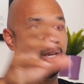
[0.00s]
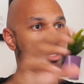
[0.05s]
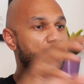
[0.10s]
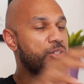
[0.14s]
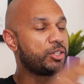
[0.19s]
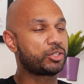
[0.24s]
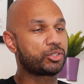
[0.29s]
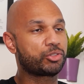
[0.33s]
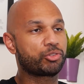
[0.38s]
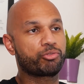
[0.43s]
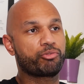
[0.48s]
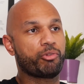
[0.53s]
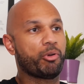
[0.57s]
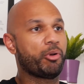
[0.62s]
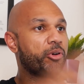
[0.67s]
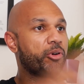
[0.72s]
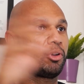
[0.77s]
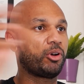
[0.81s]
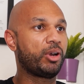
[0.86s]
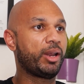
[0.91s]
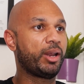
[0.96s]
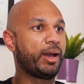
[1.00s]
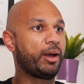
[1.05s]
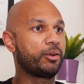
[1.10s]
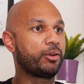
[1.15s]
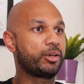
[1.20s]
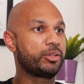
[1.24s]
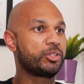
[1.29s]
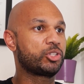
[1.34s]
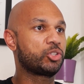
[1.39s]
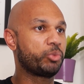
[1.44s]
and just throw it all
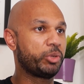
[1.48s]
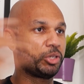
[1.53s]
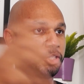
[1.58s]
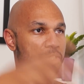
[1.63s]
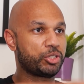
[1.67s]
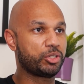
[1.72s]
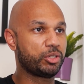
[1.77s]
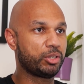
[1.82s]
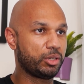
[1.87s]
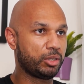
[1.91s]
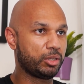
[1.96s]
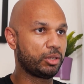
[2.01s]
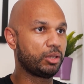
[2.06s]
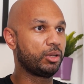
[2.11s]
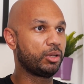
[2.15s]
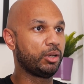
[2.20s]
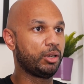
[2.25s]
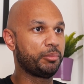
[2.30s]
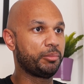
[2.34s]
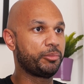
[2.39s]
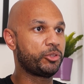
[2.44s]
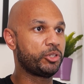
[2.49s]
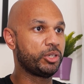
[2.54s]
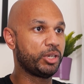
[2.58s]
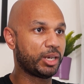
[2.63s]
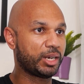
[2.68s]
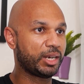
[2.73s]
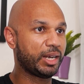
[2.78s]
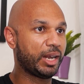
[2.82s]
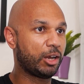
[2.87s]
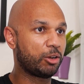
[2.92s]
out and switch to a
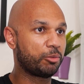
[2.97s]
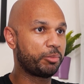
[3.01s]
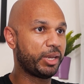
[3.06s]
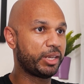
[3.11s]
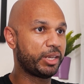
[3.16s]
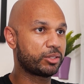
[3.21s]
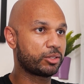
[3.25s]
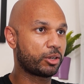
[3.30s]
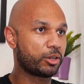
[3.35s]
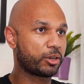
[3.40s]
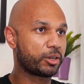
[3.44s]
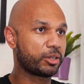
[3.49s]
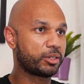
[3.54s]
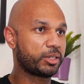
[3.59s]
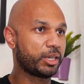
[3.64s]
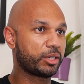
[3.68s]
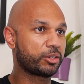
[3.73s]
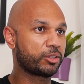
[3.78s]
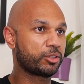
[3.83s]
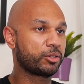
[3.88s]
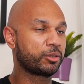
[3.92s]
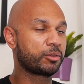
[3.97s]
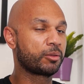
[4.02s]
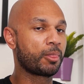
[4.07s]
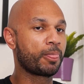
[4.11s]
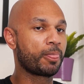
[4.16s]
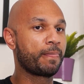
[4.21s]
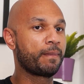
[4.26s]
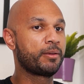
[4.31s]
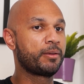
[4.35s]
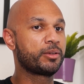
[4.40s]
cloud-based architecture.
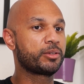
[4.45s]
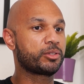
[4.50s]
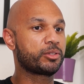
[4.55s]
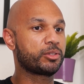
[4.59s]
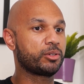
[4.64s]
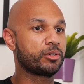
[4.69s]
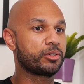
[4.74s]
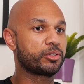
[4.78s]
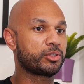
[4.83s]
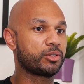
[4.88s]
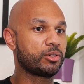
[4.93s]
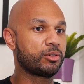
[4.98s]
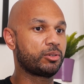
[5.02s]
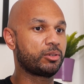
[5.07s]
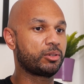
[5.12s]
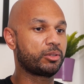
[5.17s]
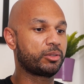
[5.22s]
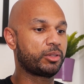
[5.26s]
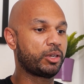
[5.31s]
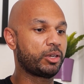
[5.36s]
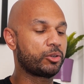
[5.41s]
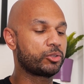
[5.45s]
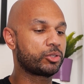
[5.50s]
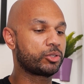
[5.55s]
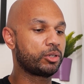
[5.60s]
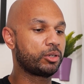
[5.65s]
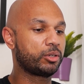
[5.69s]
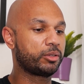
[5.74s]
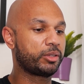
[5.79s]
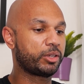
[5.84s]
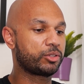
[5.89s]
So there's
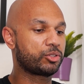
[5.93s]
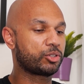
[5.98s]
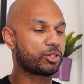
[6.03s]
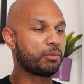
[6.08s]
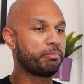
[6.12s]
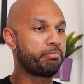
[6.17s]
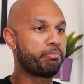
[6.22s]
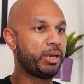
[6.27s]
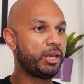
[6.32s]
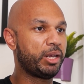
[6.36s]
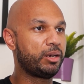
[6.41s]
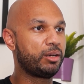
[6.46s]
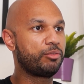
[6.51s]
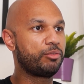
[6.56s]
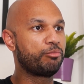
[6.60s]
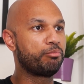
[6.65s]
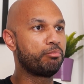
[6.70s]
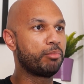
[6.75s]
a competitive